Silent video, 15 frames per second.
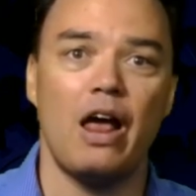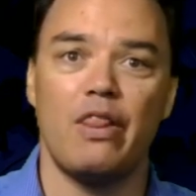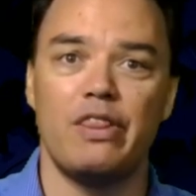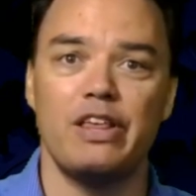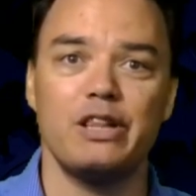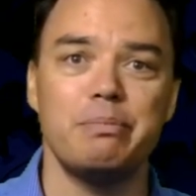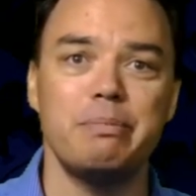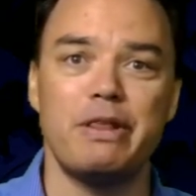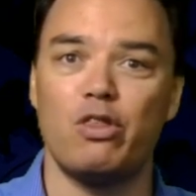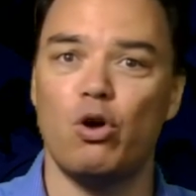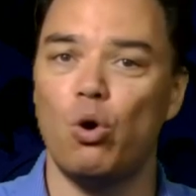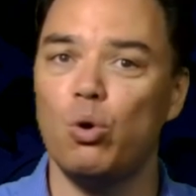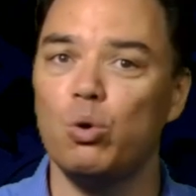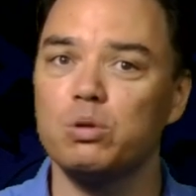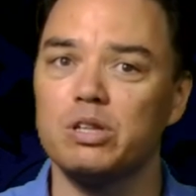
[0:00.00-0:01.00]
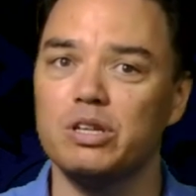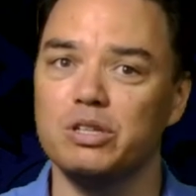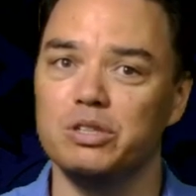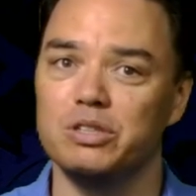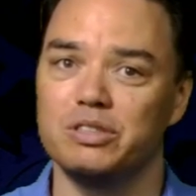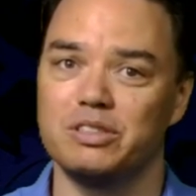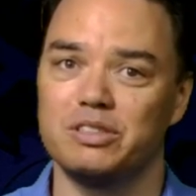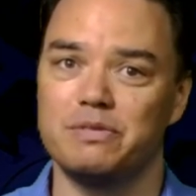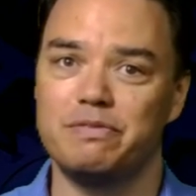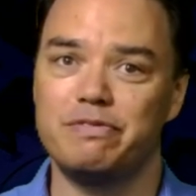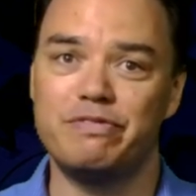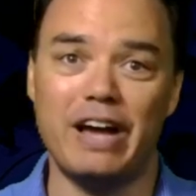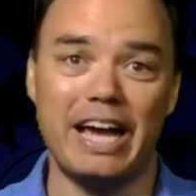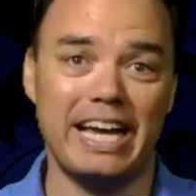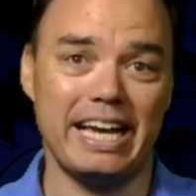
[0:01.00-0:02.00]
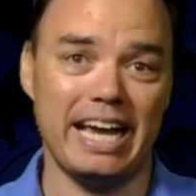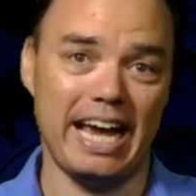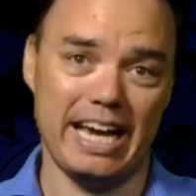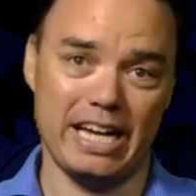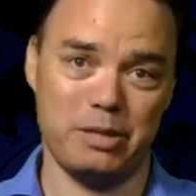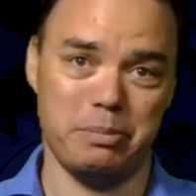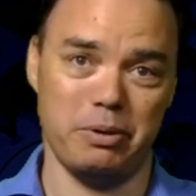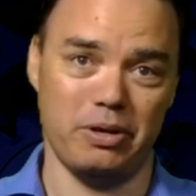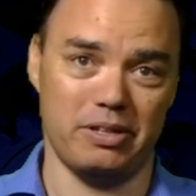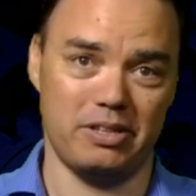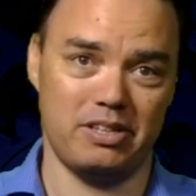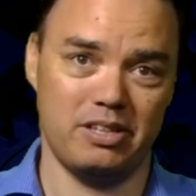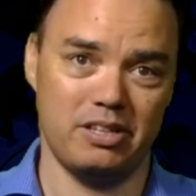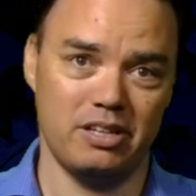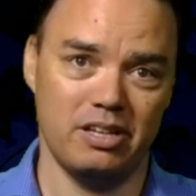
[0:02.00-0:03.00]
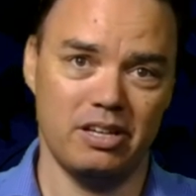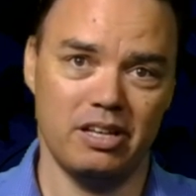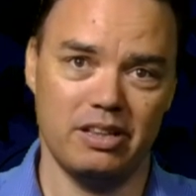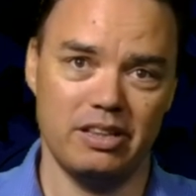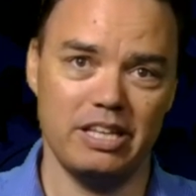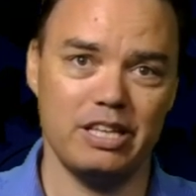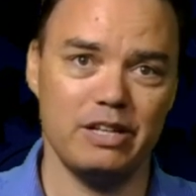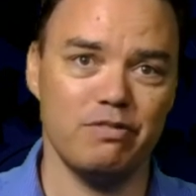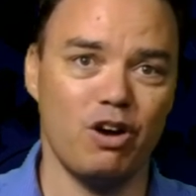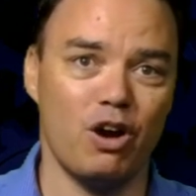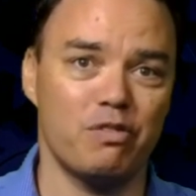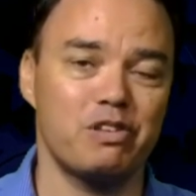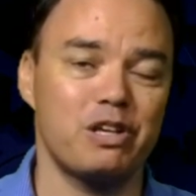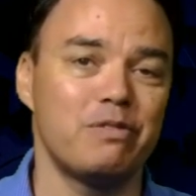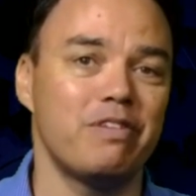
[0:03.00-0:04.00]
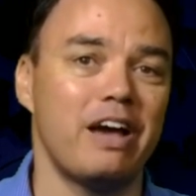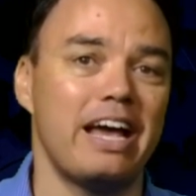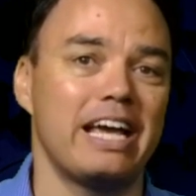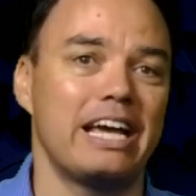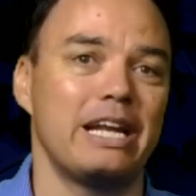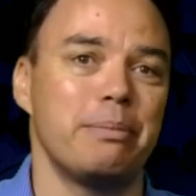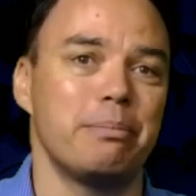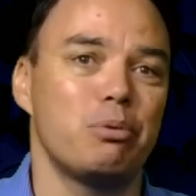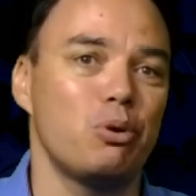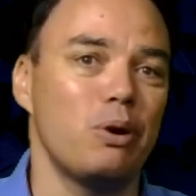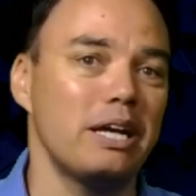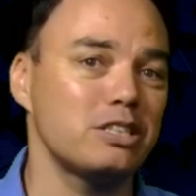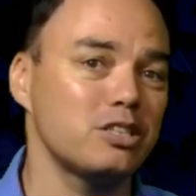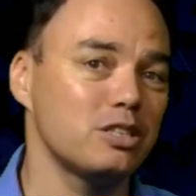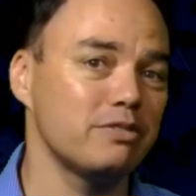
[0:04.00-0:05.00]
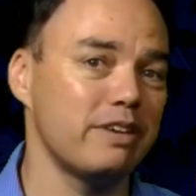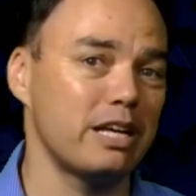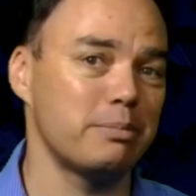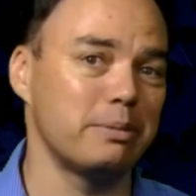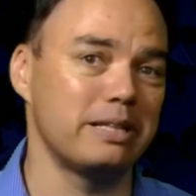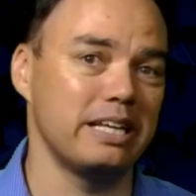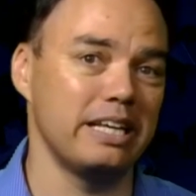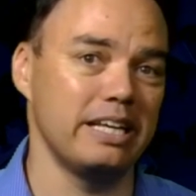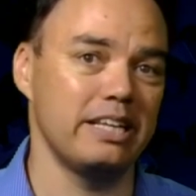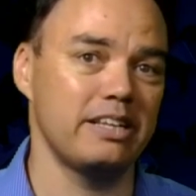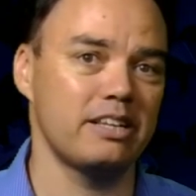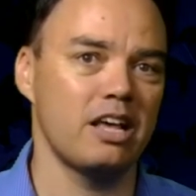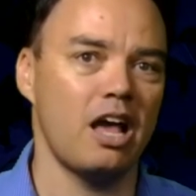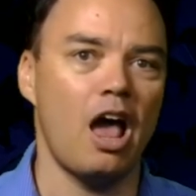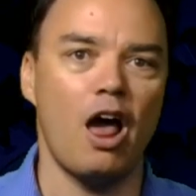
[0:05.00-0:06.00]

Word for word: This myth also uses fake experts. This involves conveying an impression of expertise